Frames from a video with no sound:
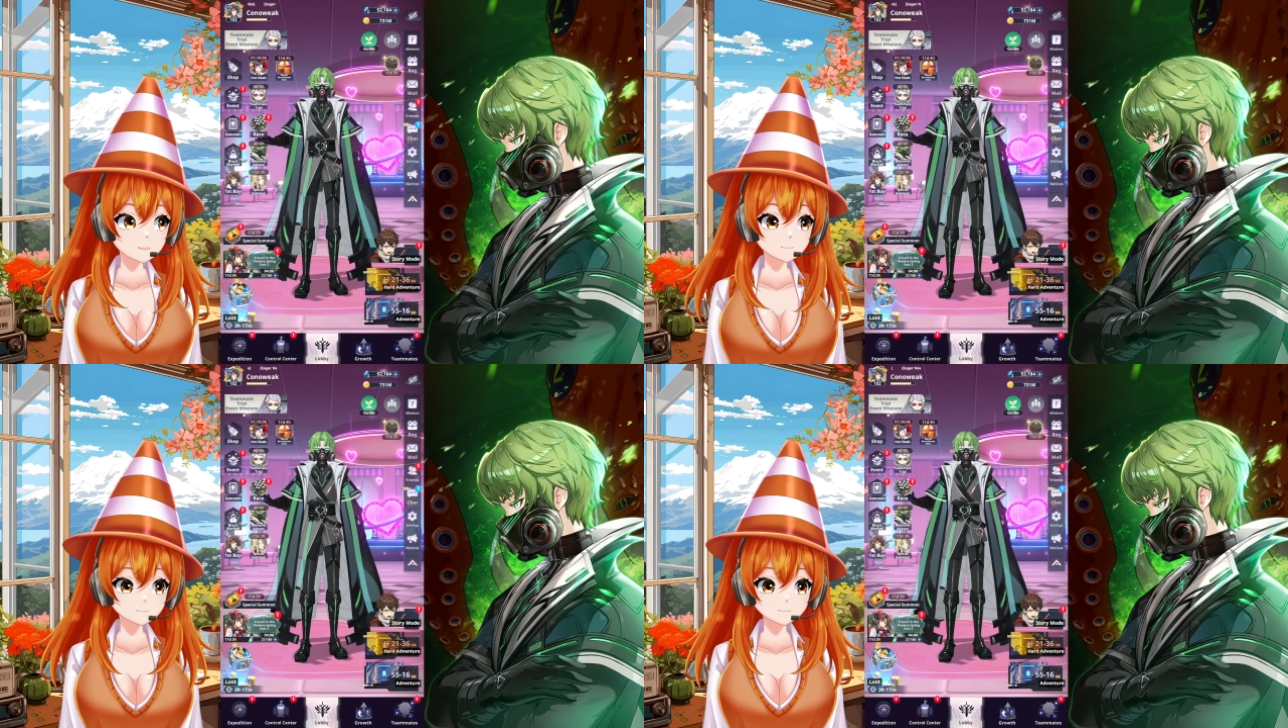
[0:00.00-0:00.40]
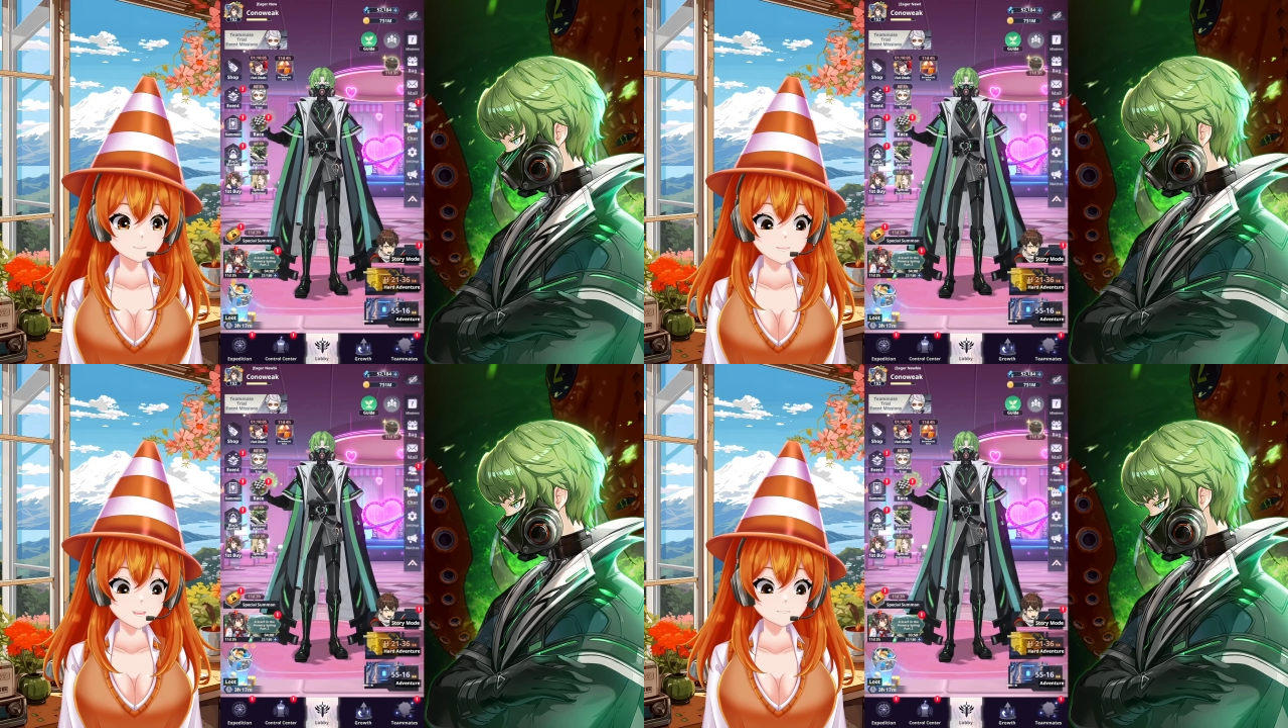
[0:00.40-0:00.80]
So for
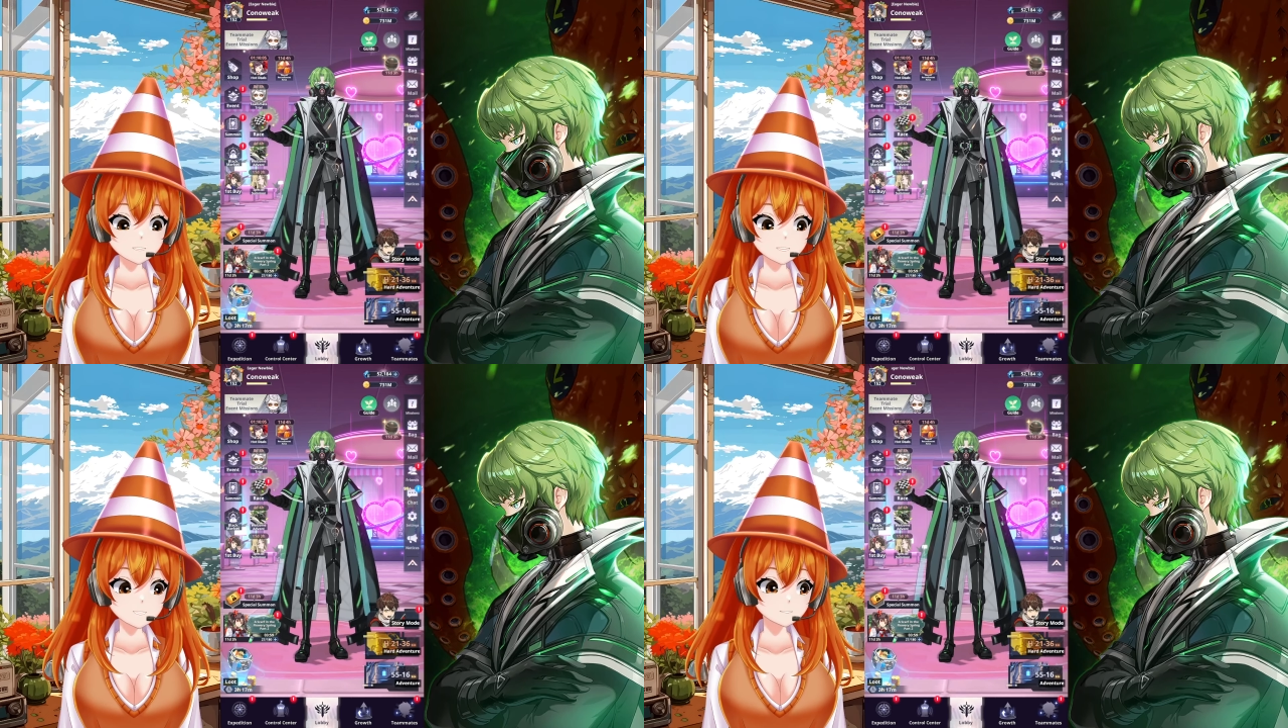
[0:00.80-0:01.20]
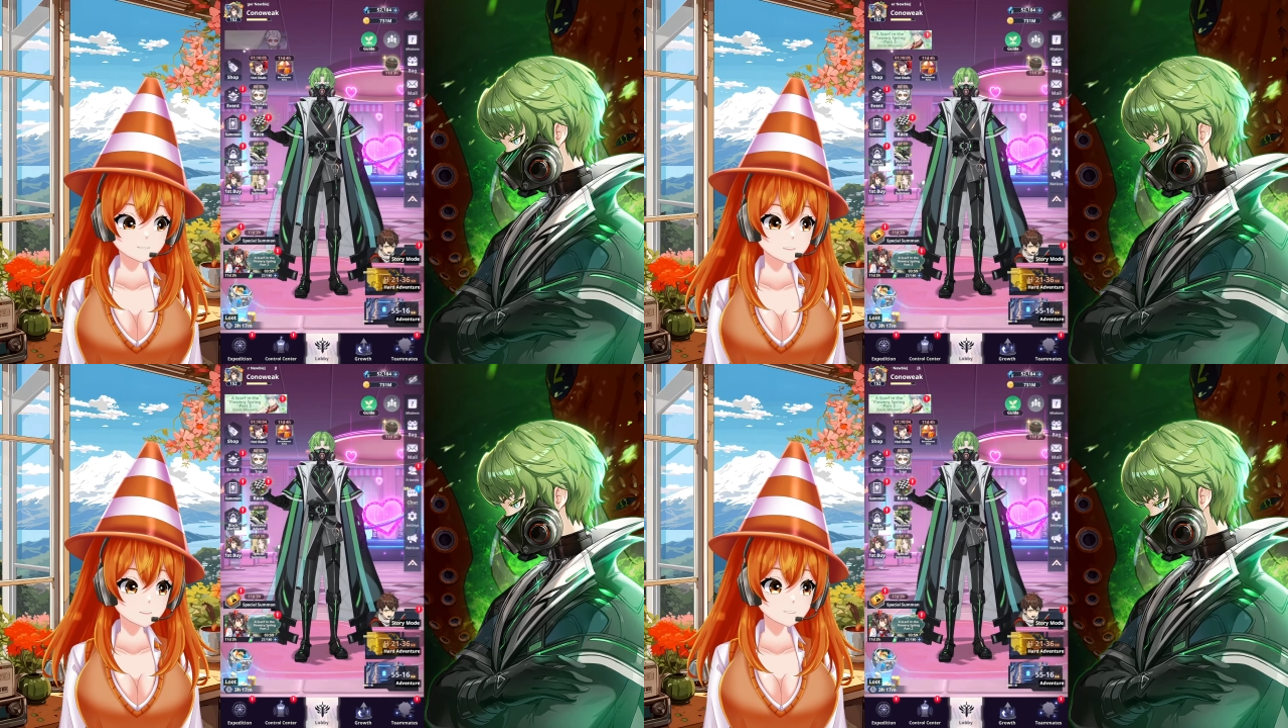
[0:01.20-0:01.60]
now, I'll just
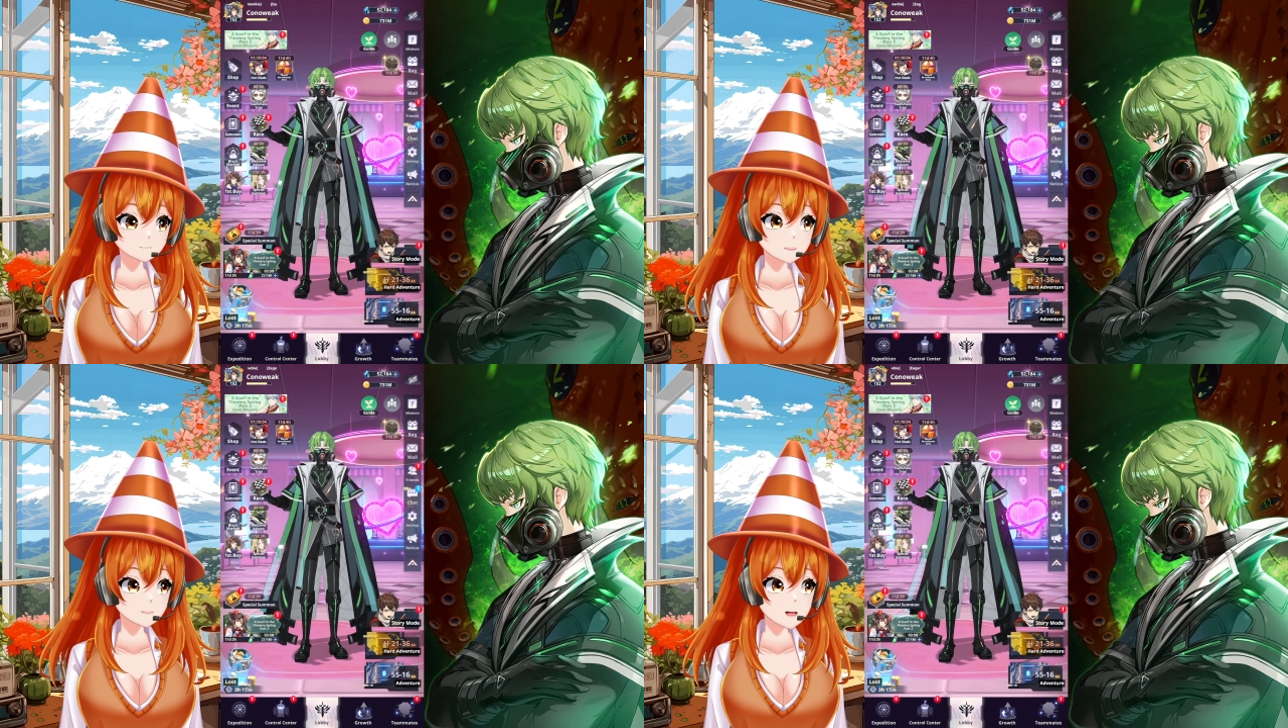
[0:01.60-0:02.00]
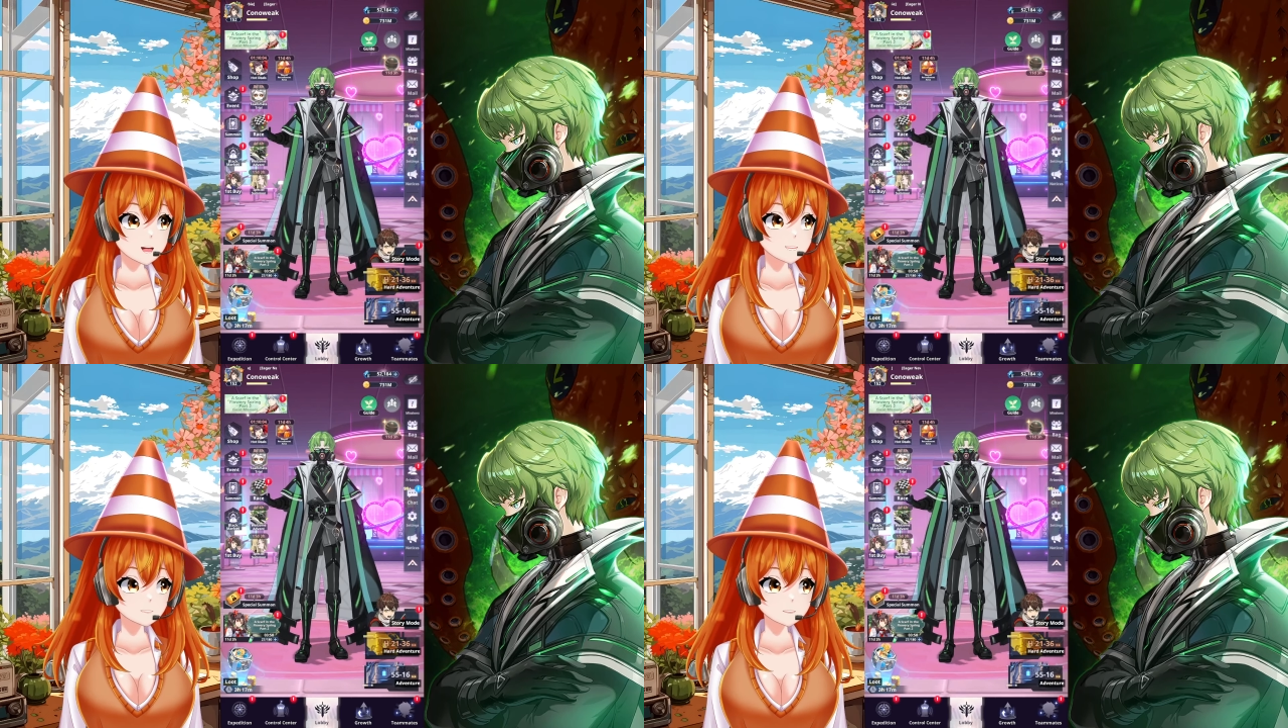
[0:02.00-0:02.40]
slowly progress
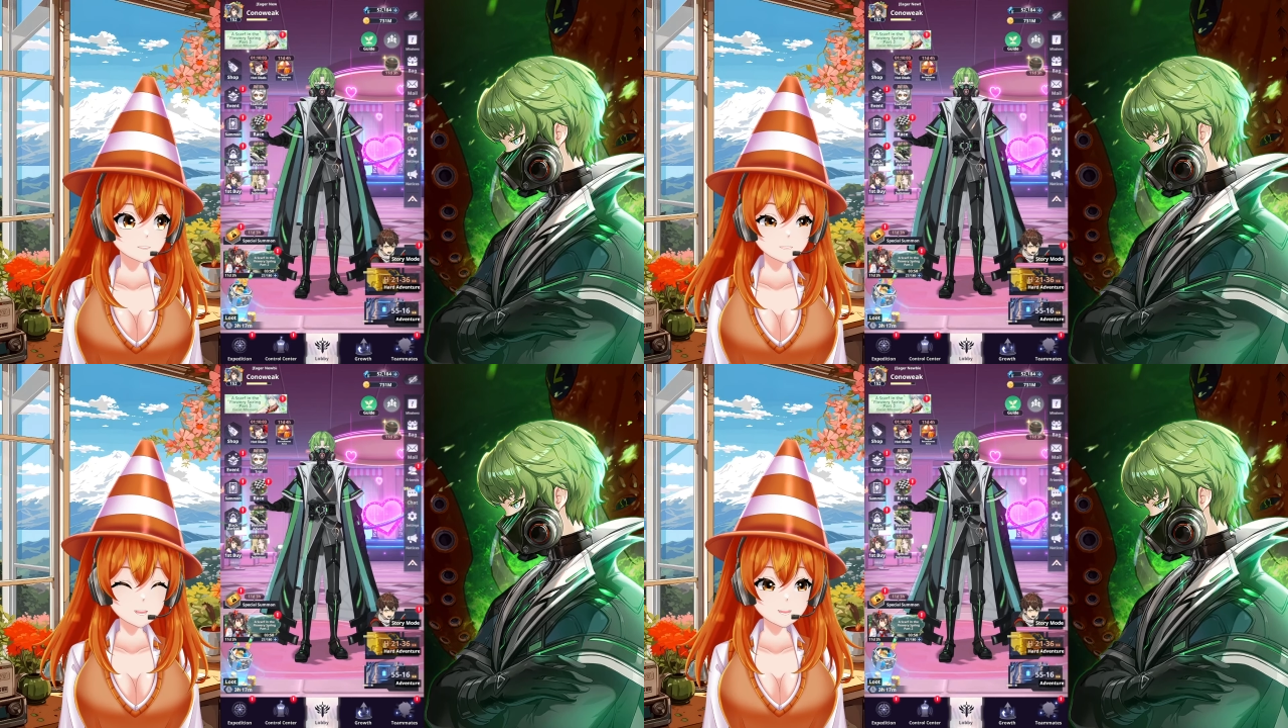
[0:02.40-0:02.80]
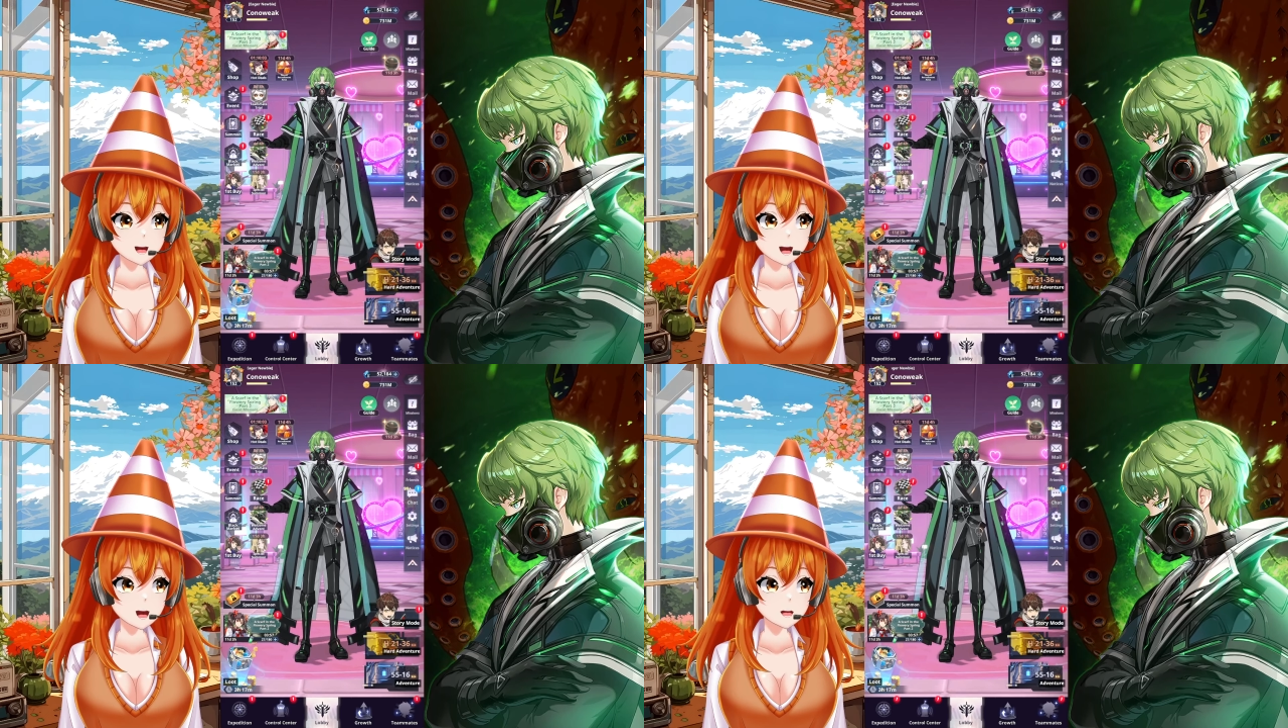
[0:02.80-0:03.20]
as I
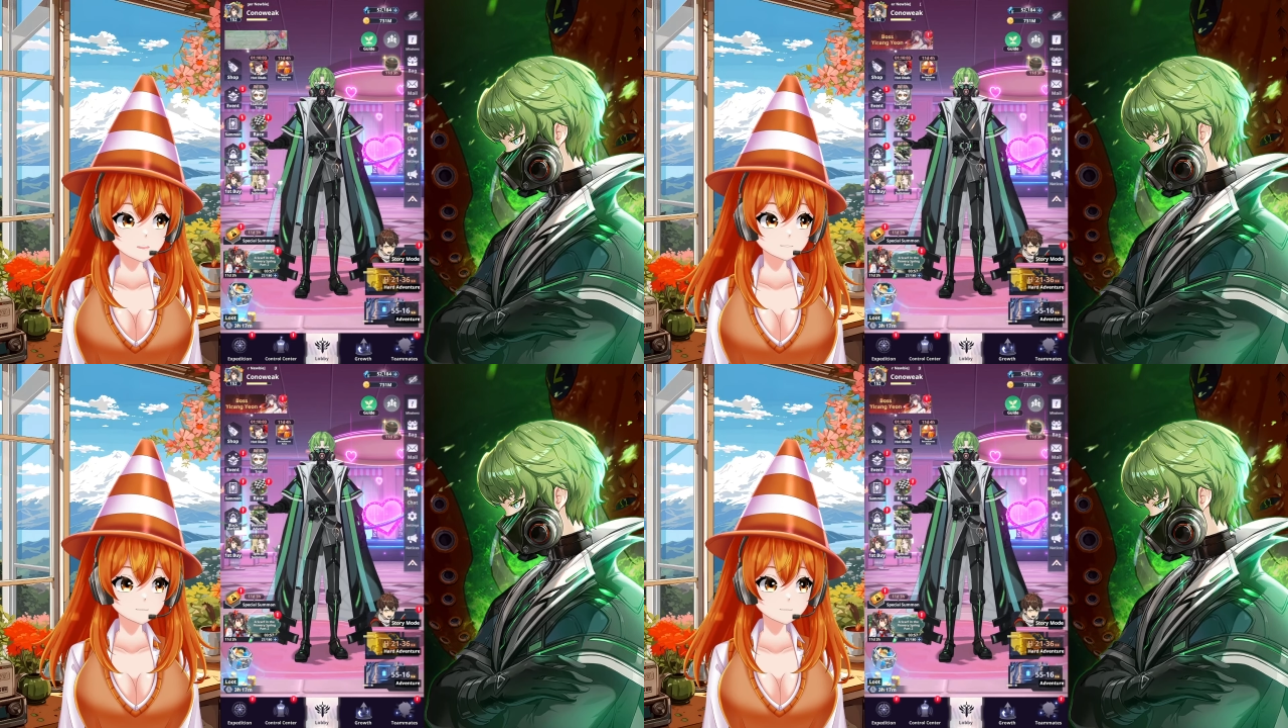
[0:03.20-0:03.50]
can,